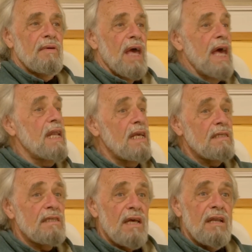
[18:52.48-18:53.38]
And he
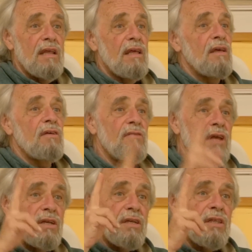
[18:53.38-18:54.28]
said, you
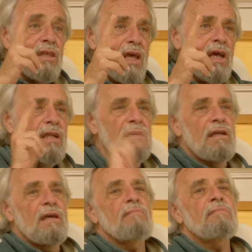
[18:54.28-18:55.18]
need to think
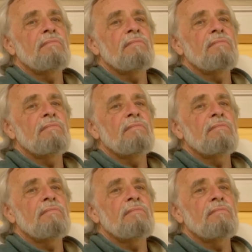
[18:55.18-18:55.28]
clearly